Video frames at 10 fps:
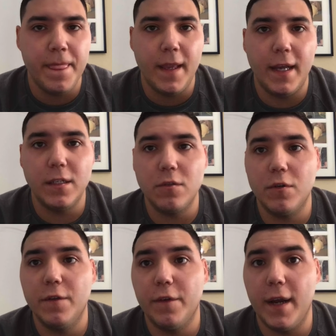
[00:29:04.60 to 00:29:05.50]
It's also
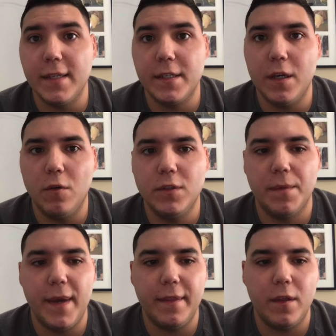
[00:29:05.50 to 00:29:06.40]
good for SEO to
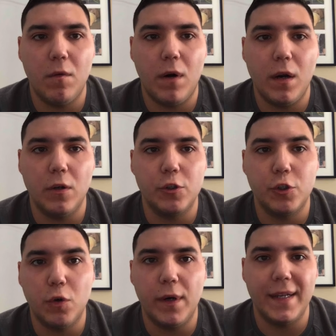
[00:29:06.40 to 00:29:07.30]
make the URL
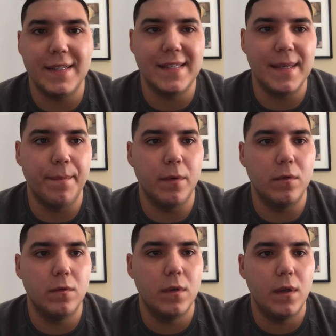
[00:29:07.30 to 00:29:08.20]
short and simple.
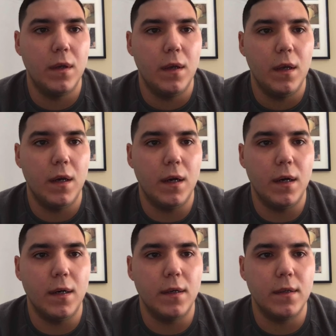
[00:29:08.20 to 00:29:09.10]

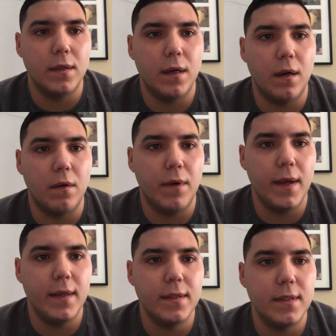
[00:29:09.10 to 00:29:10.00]
All
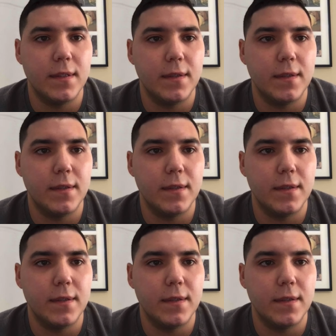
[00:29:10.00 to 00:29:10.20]
right.